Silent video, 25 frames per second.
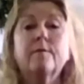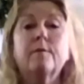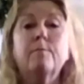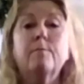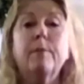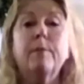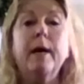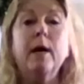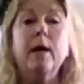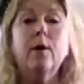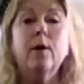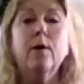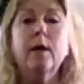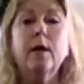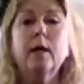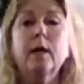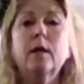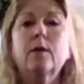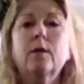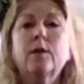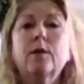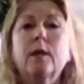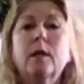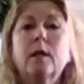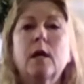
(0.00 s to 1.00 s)

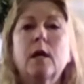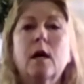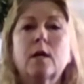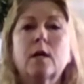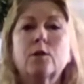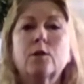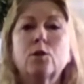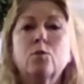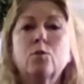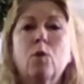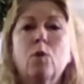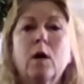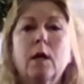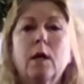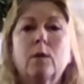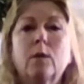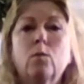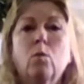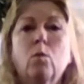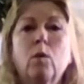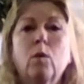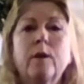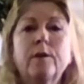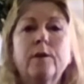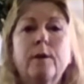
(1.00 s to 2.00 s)
pairing the Yangchuan
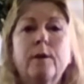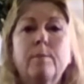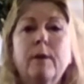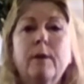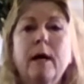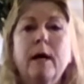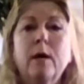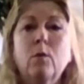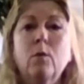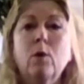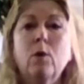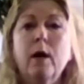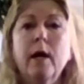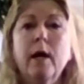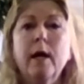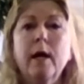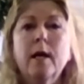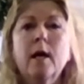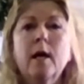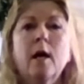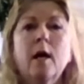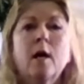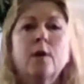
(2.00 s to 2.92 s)
with the Bai Hui.